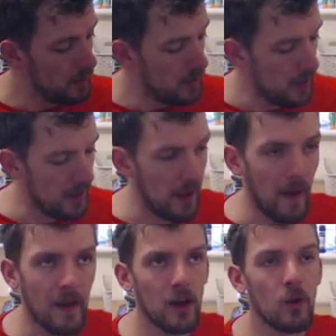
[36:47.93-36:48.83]
And
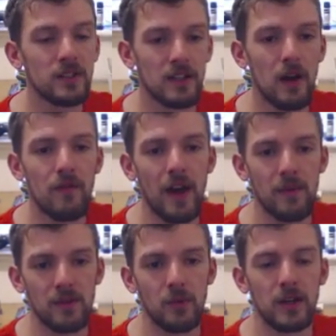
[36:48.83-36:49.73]
I always love that
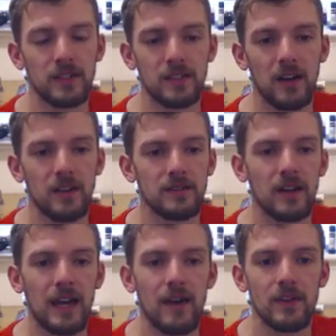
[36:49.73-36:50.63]
with the White Scars,
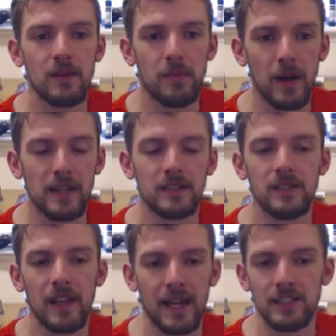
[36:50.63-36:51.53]
like having the bikes and
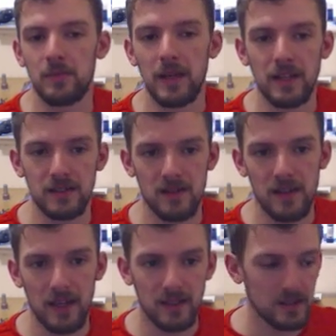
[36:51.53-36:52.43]
the land speeders and
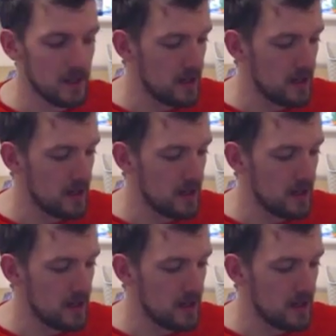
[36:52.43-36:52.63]
things.